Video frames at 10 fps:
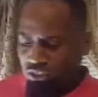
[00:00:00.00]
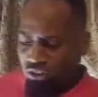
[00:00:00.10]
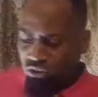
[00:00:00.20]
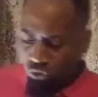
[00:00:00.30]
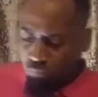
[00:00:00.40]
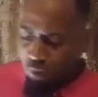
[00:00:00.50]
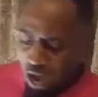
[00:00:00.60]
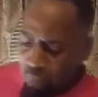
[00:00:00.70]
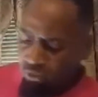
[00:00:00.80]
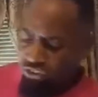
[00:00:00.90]
to do
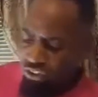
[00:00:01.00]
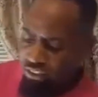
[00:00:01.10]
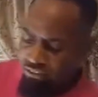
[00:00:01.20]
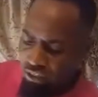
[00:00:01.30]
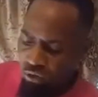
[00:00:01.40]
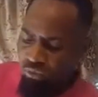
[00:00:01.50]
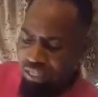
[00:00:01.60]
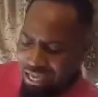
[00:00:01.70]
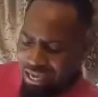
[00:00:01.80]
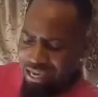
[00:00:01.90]
Bible studies
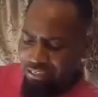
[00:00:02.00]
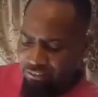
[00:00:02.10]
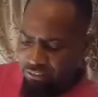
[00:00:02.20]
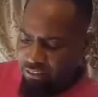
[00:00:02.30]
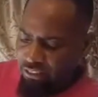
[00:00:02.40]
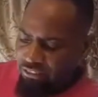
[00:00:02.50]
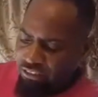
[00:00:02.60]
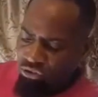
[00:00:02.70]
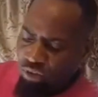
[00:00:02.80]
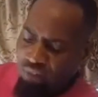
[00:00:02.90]
online?
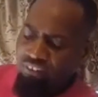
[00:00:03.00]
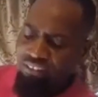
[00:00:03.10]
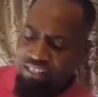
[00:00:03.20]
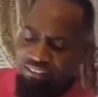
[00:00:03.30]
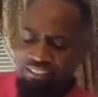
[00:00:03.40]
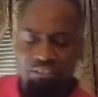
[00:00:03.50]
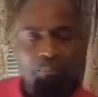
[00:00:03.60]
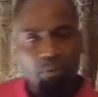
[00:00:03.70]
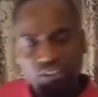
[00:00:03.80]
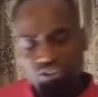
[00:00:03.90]
Did you ever think that the
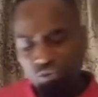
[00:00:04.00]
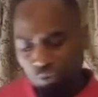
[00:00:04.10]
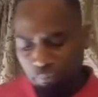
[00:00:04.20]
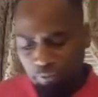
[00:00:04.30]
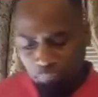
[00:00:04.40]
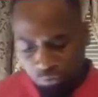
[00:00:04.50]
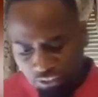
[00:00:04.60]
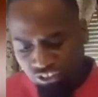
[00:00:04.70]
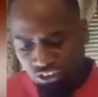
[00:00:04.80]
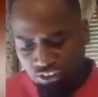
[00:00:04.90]
preacher would be
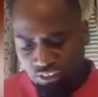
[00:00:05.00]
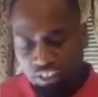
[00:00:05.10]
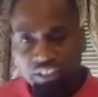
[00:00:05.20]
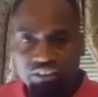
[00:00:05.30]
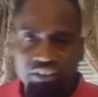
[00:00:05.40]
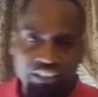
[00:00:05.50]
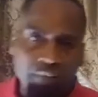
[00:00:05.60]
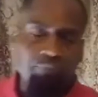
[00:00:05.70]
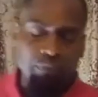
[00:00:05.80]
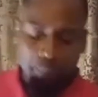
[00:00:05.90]
preaching to
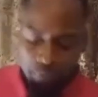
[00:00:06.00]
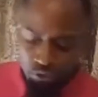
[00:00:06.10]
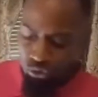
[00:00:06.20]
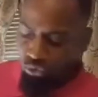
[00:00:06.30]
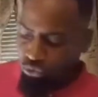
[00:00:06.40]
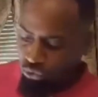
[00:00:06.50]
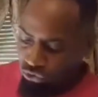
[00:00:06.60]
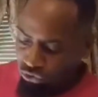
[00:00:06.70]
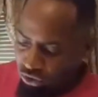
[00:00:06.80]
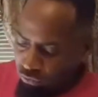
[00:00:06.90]
empty
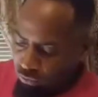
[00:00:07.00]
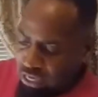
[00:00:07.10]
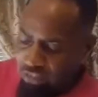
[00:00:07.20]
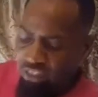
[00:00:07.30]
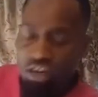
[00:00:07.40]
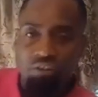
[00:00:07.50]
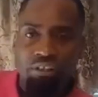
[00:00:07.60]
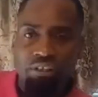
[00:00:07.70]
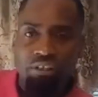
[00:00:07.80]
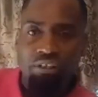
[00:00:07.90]
pews without a
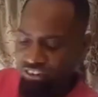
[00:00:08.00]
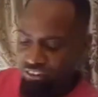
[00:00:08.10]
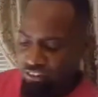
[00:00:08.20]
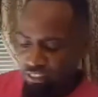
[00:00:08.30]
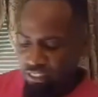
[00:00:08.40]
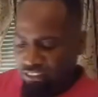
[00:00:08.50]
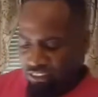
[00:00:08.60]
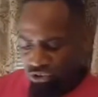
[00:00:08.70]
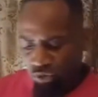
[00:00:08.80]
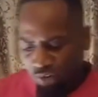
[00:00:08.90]
congregation?
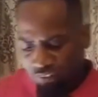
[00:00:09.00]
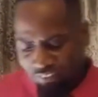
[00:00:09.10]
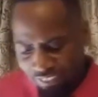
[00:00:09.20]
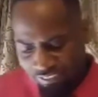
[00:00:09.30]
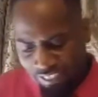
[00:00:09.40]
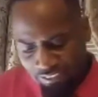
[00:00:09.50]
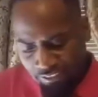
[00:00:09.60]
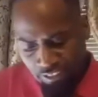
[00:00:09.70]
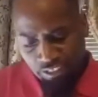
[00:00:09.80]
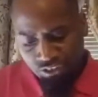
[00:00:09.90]
Did you ever think
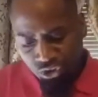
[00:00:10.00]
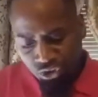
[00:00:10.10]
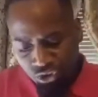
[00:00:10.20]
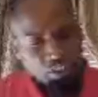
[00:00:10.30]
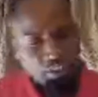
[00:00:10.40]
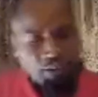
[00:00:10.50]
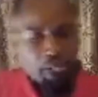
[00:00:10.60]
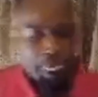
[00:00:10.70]
that you would